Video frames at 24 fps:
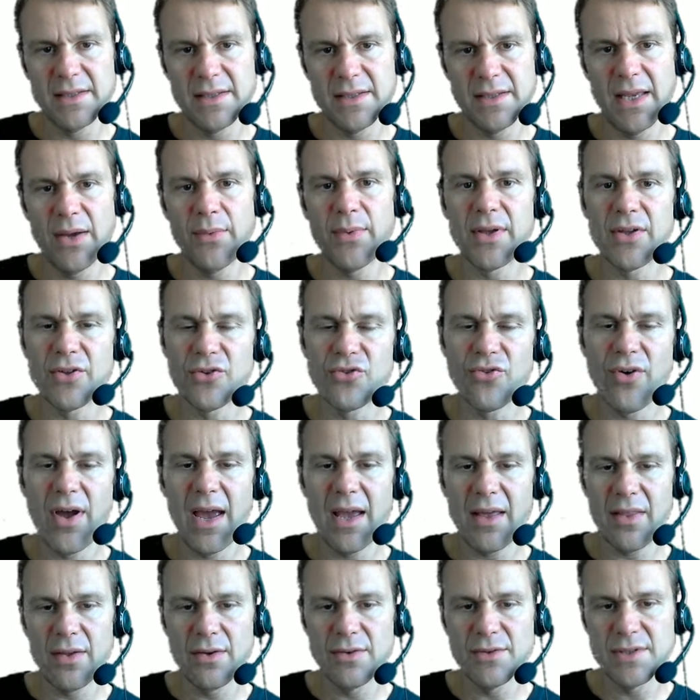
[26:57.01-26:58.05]
So now we can
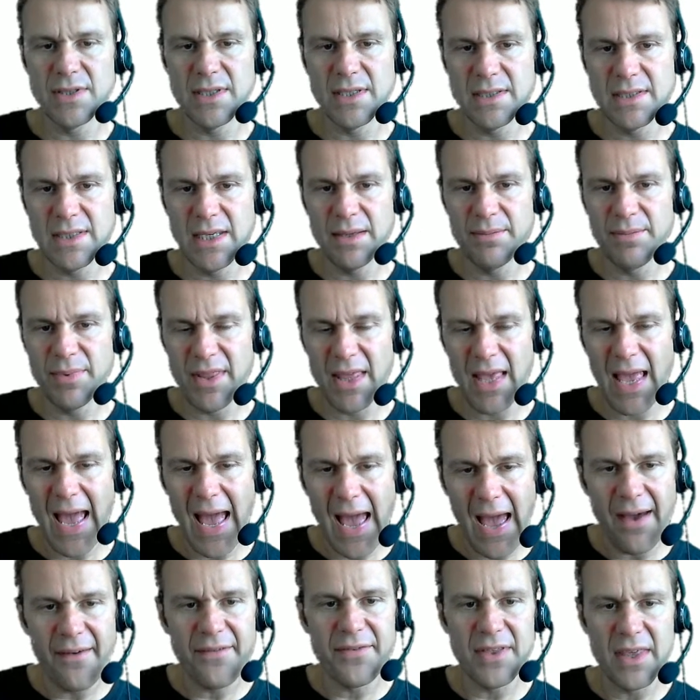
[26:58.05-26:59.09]
drag those things in, but they
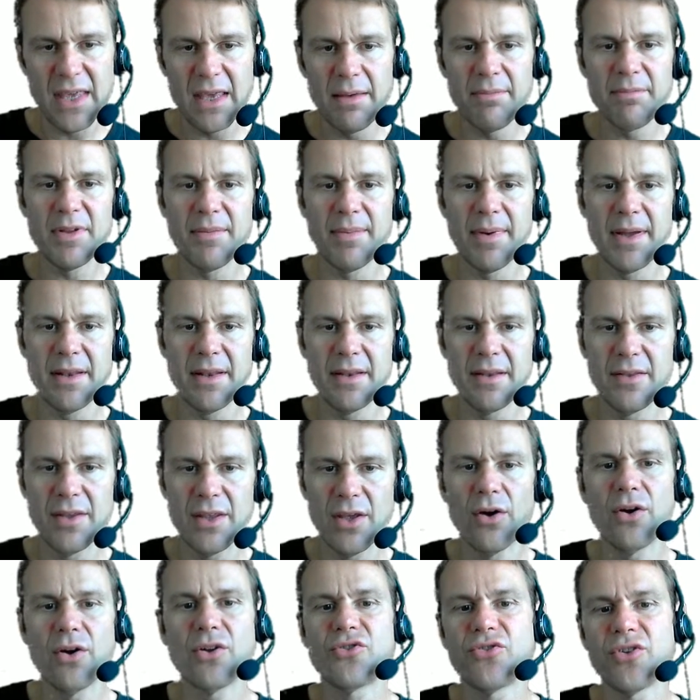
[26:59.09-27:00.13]
have to implement
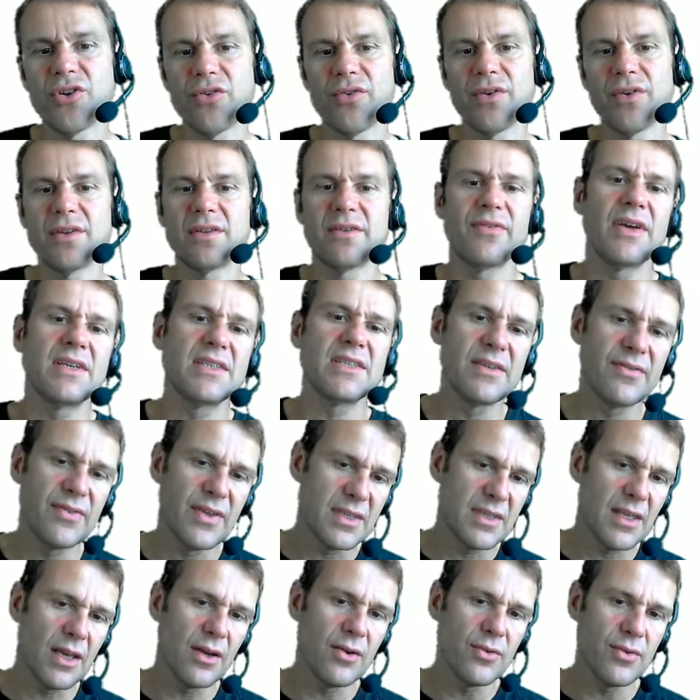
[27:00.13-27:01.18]
the iTrigger interface. If they
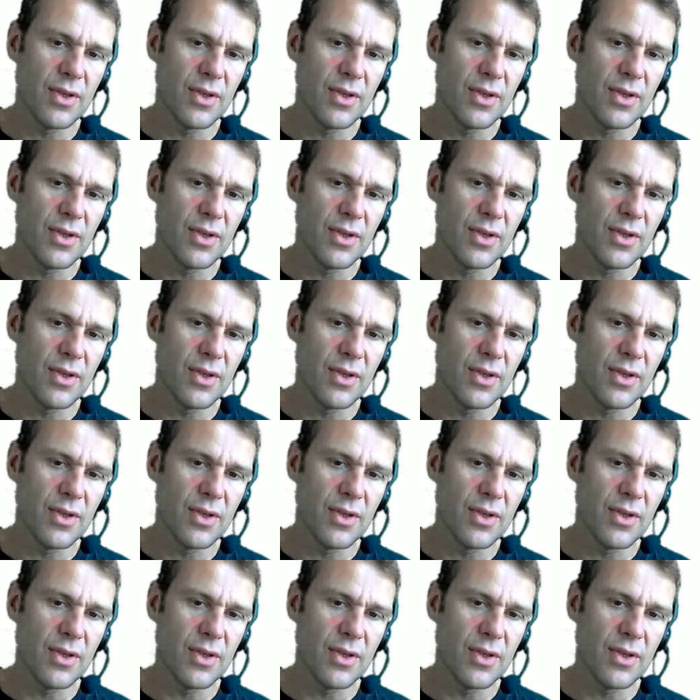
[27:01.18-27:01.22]
don't,